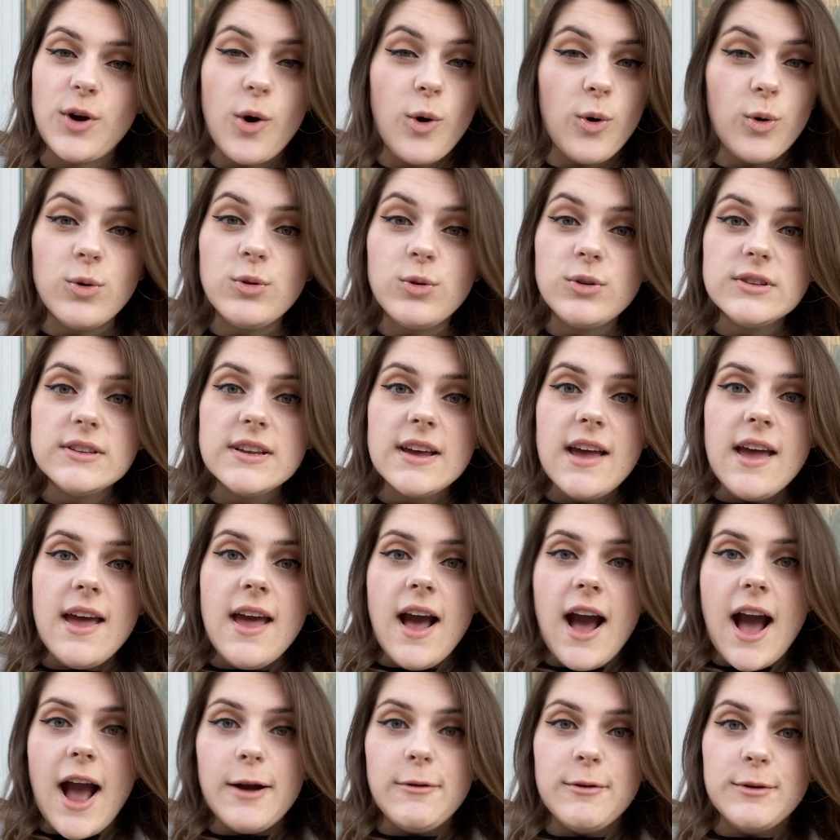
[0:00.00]
cold,
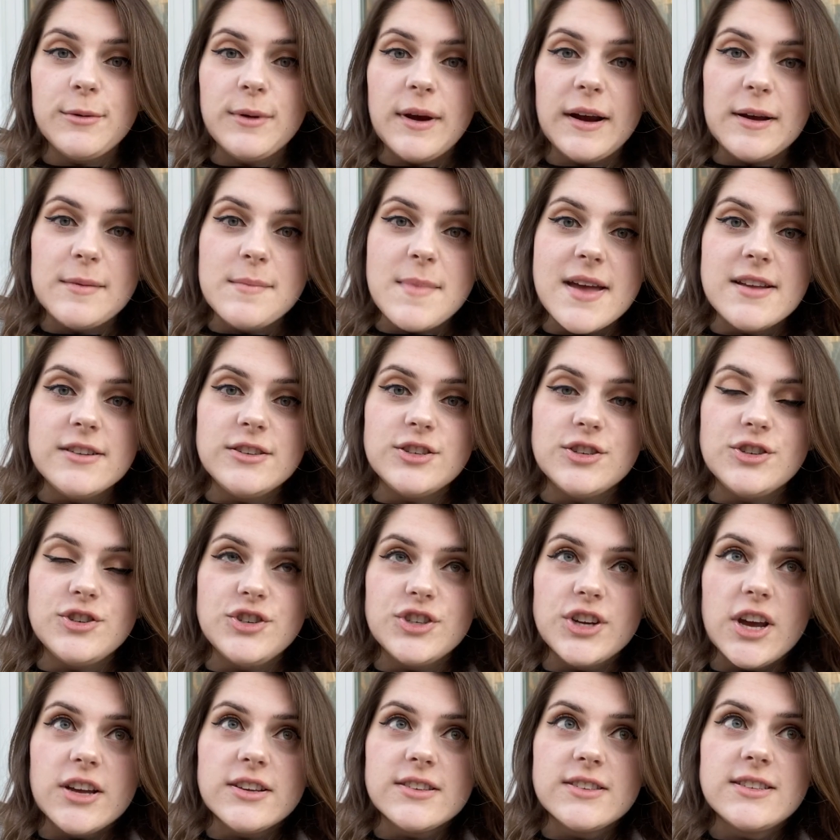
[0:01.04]
I would recommend to
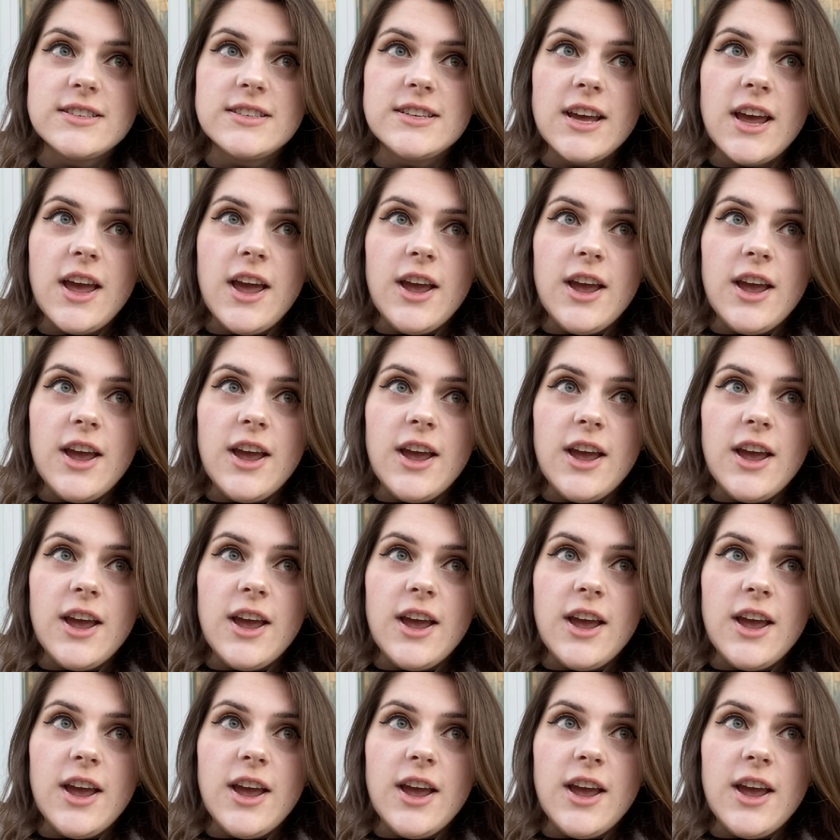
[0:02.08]
just,